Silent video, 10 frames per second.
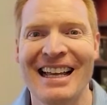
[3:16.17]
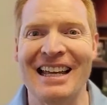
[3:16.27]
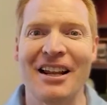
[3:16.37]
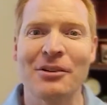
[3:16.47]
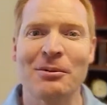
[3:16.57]

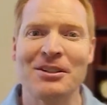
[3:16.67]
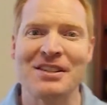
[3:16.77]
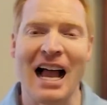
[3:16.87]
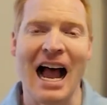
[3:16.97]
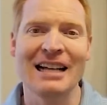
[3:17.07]
In other
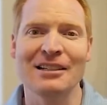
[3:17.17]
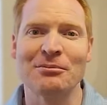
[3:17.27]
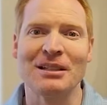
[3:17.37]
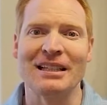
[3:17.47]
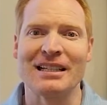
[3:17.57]
words, I
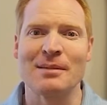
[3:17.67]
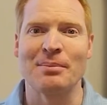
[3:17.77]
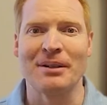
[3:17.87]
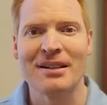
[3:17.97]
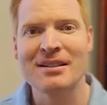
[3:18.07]
didn't really
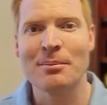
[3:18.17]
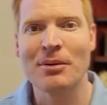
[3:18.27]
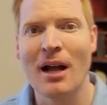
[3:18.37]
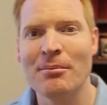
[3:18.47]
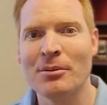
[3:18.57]
experience a
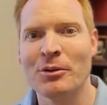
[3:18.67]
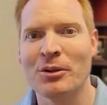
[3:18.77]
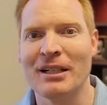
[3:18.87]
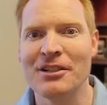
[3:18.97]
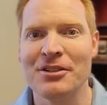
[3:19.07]
problem
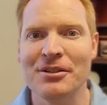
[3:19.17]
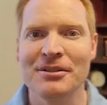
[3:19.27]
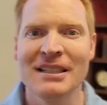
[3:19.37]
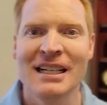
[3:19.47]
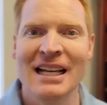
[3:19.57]
or an
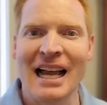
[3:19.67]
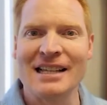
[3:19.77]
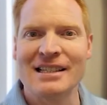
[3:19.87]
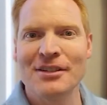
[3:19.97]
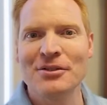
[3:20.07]
issue
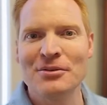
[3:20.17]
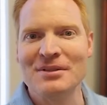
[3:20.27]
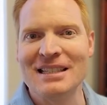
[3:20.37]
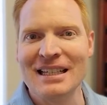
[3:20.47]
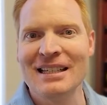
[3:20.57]
until you
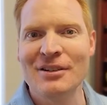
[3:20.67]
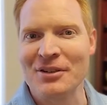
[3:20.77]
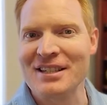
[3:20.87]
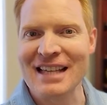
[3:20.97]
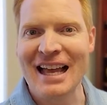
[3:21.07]
did
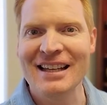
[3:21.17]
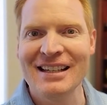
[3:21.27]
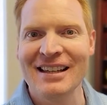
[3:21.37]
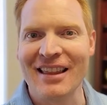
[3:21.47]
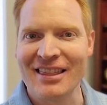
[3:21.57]
or
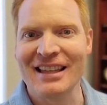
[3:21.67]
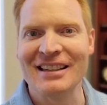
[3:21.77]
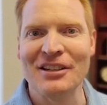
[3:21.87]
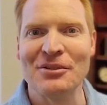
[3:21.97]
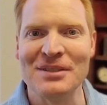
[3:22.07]
said the thing
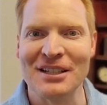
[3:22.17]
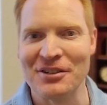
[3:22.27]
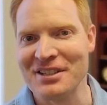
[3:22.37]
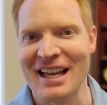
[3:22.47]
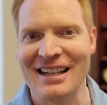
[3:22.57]
that you did
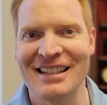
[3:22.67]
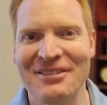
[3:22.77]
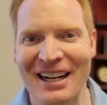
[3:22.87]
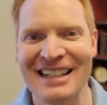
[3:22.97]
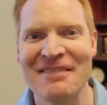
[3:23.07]
or said,
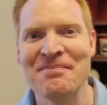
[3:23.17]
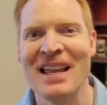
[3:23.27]
right?